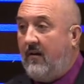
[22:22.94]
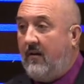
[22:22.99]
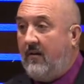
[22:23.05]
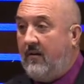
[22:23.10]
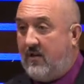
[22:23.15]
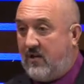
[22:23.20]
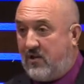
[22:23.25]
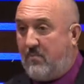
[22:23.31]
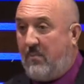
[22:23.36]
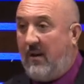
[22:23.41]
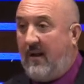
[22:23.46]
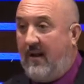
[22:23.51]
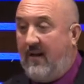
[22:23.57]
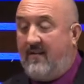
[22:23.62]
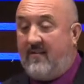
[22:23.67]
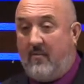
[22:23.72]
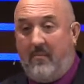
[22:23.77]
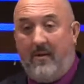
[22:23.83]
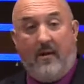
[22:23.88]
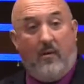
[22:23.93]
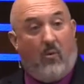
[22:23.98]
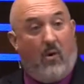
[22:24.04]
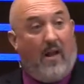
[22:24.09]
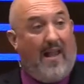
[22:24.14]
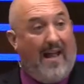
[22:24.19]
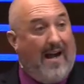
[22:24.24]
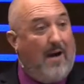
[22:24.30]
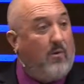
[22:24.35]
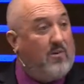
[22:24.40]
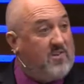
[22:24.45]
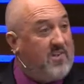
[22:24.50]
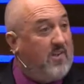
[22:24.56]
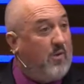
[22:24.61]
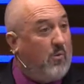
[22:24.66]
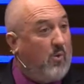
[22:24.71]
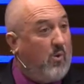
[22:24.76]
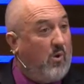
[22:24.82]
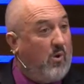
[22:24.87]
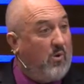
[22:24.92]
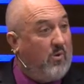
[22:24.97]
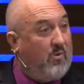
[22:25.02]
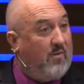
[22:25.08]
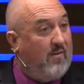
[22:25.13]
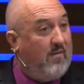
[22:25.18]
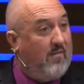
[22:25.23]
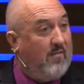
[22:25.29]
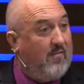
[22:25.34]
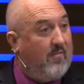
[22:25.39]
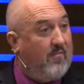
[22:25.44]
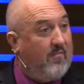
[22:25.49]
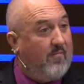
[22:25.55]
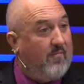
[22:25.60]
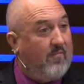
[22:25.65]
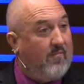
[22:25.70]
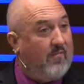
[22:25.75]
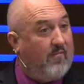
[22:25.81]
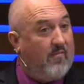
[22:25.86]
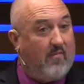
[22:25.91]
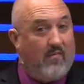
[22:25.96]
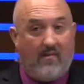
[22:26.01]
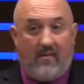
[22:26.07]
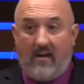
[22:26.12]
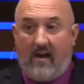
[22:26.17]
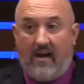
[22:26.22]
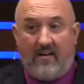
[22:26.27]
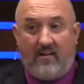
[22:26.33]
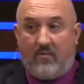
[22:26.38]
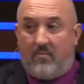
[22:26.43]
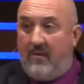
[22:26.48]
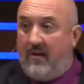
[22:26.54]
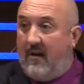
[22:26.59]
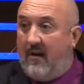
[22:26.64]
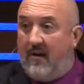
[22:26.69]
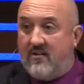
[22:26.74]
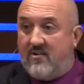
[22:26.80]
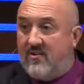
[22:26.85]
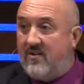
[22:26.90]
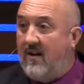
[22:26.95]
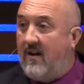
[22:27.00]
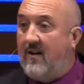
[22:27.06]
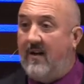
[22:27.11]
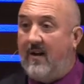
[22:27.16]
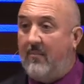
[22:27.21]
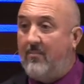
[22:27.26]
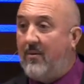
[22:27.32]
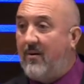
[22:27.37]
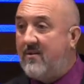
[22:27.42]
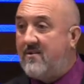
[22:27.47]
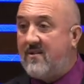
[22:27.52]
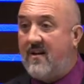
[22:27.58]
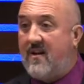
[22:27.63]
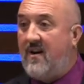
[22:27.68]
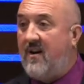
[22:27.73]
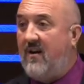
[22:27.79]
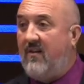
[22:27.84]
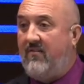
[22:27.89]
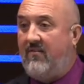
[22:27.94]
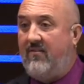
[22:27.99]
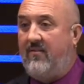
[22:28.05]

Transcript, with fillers: displayed to me while I was in the world, I just began shutting that person off.